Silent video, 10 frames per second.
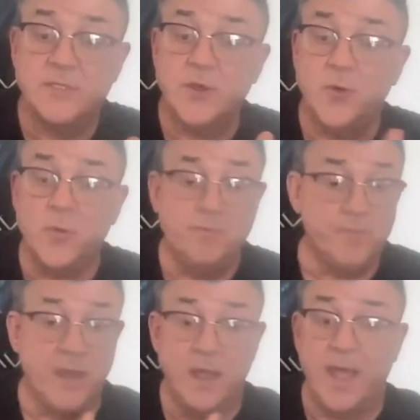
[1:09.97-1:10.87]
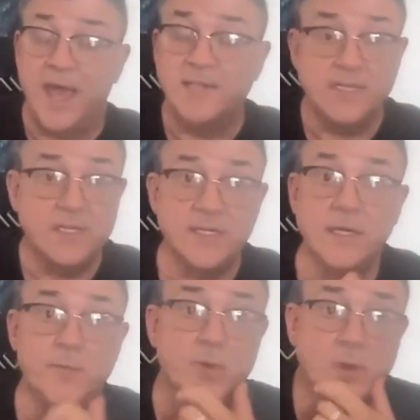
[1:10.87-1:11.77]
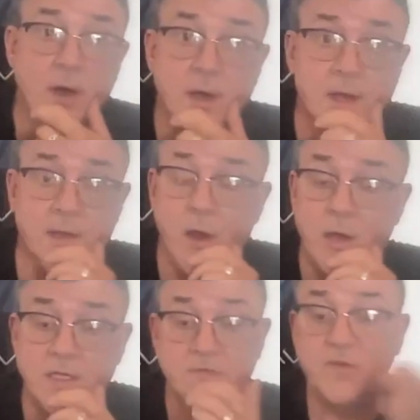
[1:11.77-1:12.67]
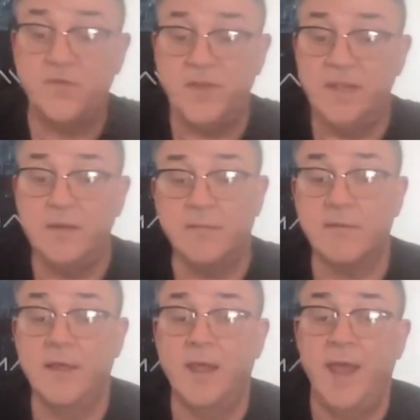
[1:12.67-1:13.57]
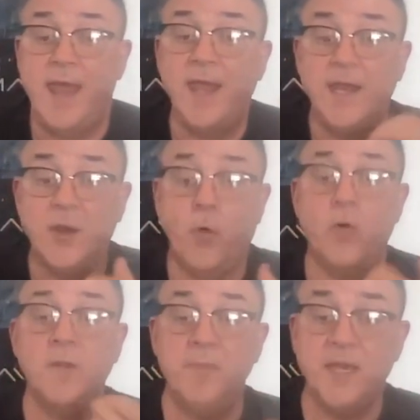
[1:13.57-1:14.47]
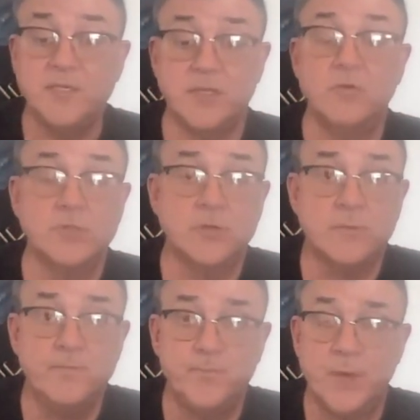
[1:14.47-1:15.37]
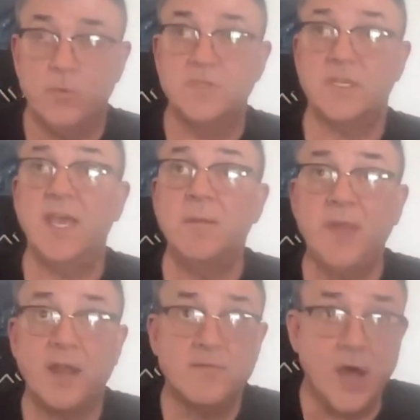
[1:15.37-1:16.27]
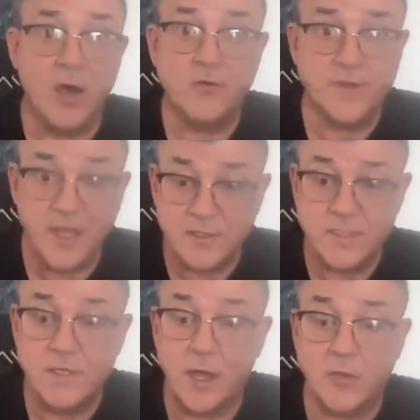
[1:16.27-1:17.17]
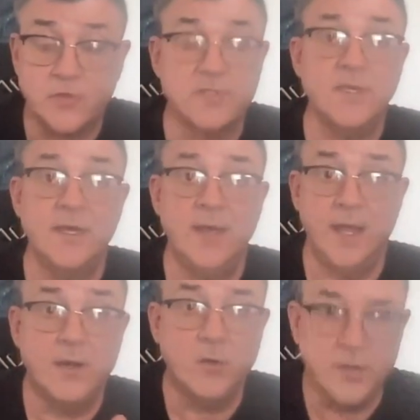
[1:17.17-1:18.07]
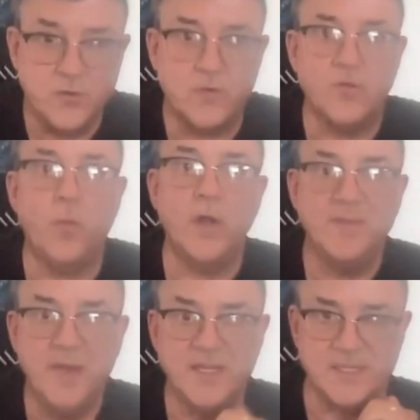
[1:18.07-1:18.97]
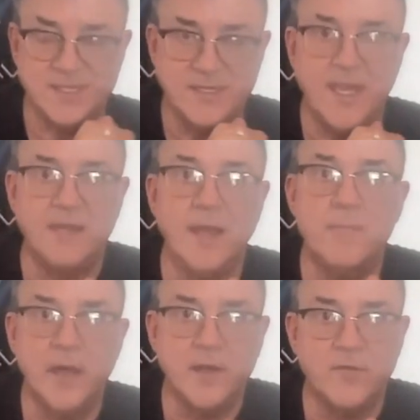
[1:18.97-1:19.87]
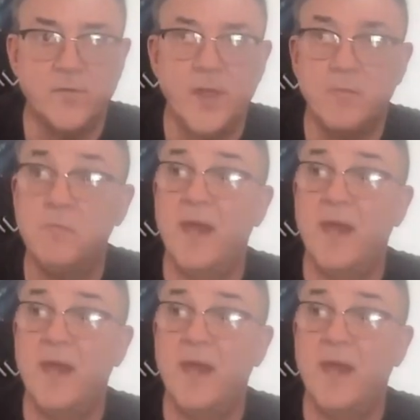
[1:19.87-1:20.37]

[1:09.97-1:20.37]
So, as an example, on August 15th, a Coinbase user was scammed out of $100,000 and it only took 20 minutes to take that money from them.